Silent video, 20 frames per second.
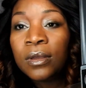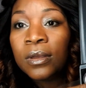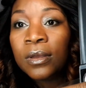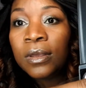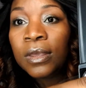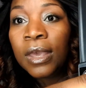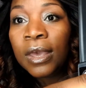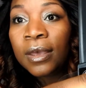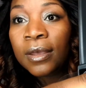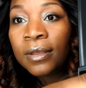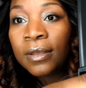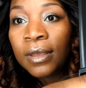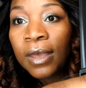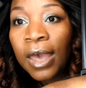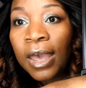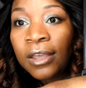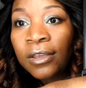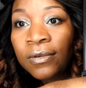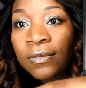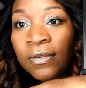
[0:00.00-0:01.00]
Yeah,
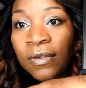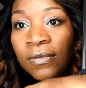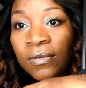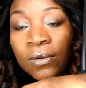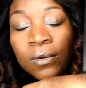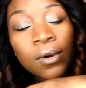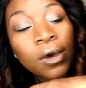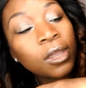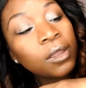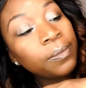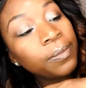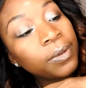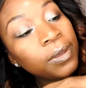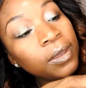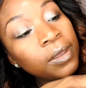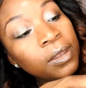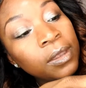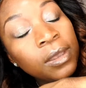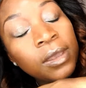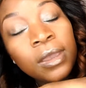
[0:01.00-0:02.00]
I use this one quite a
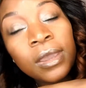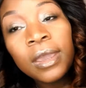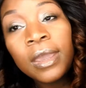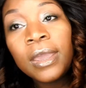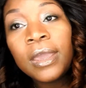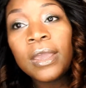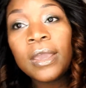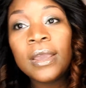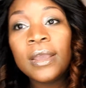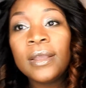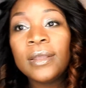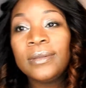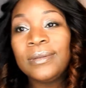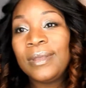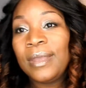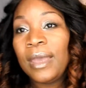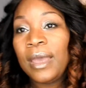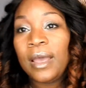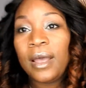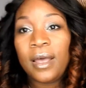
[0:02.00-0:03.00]
bit,
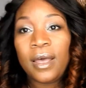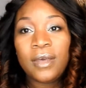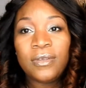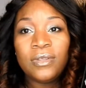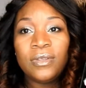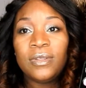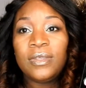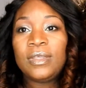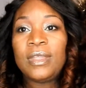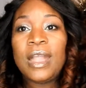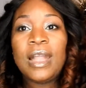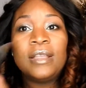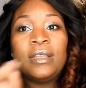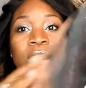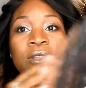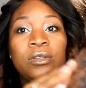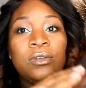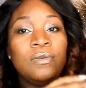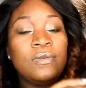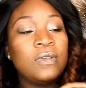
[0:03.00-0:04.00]
and other than that I
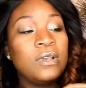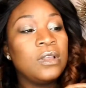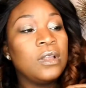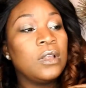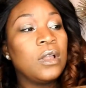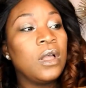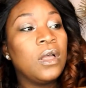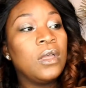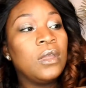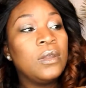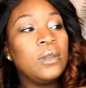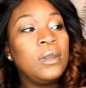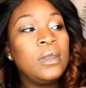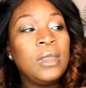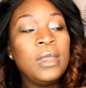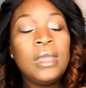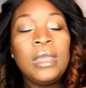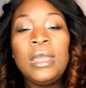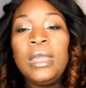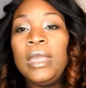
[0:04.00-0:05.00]
didn't use it at all.
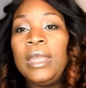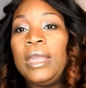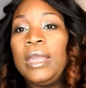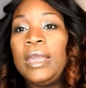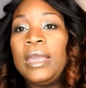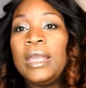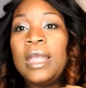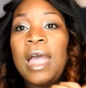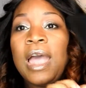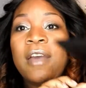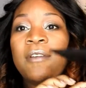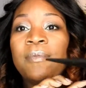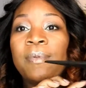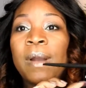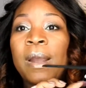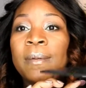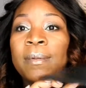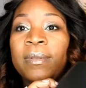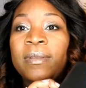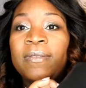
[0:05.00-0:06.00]
And I've
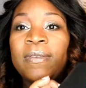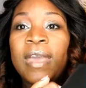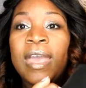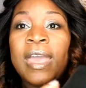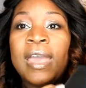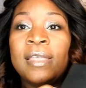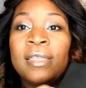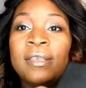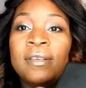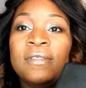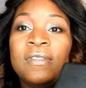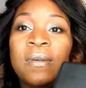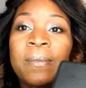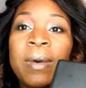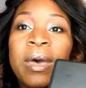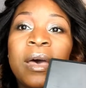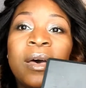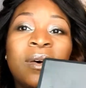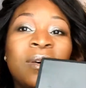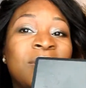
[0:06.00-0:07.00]
probably had this
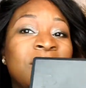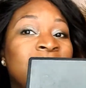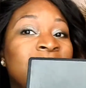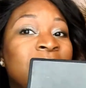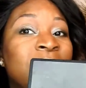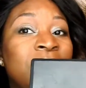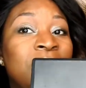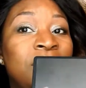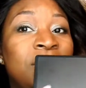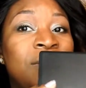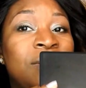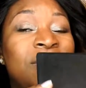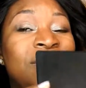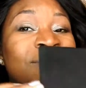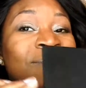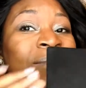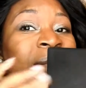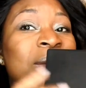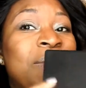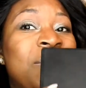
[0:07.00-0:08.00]
about
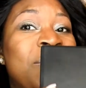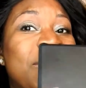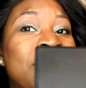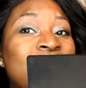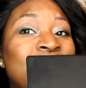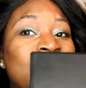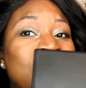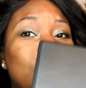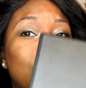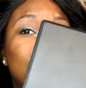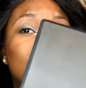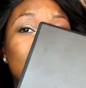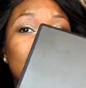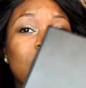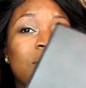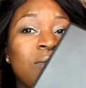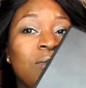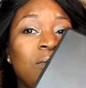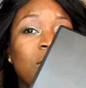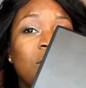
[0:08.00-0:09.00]
maybe about 2
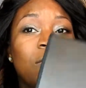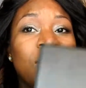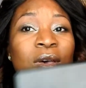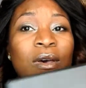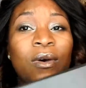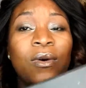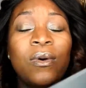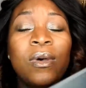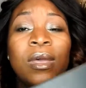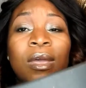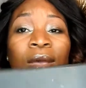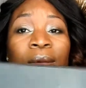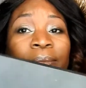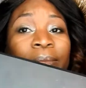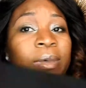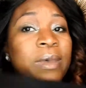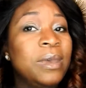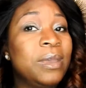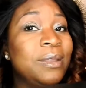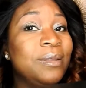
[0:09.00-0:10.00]
years or so,
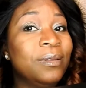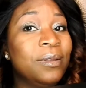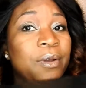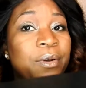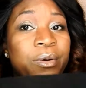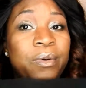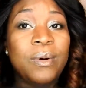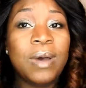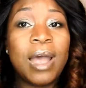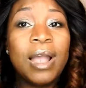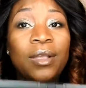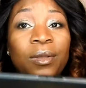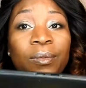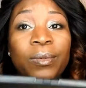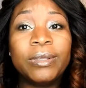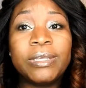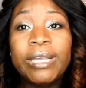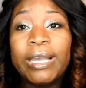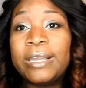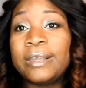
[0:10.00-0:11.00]
but no, I don't
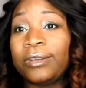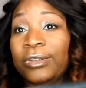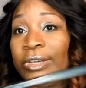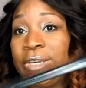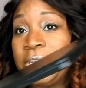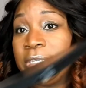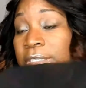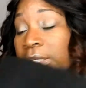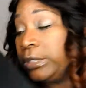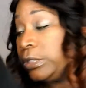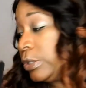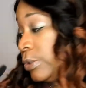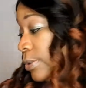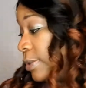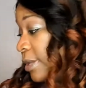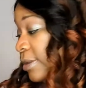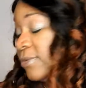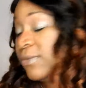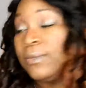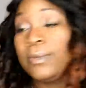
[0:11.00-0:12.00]
want to take any chances, so
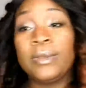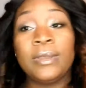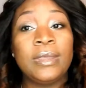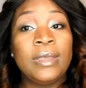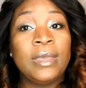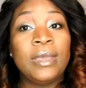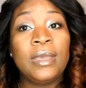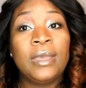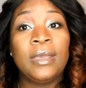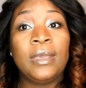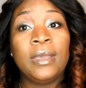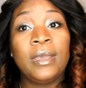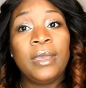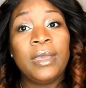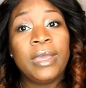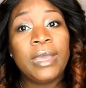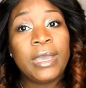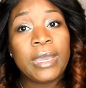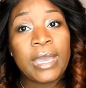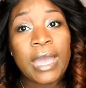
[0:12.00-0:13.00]
this one
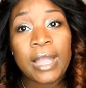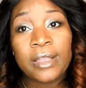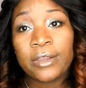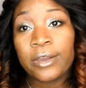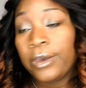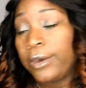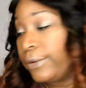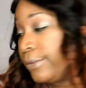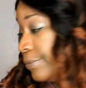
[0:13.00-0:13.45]
gotta go.